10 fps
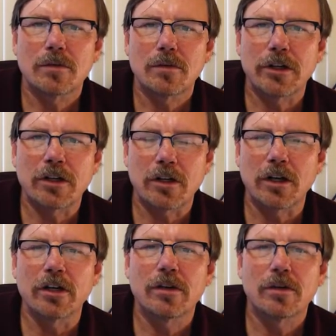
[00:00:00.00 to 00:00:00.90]

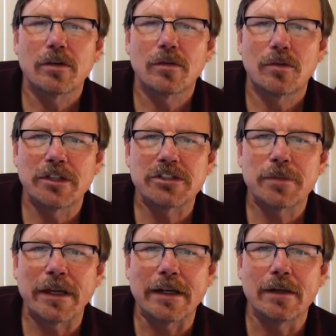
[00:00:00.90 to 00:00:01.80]
recurrent wrist
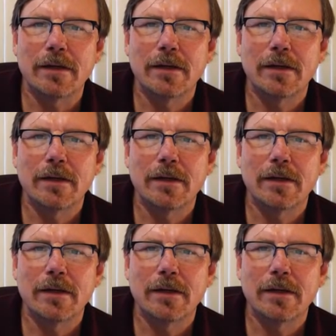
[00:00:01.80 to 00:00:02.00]
pain.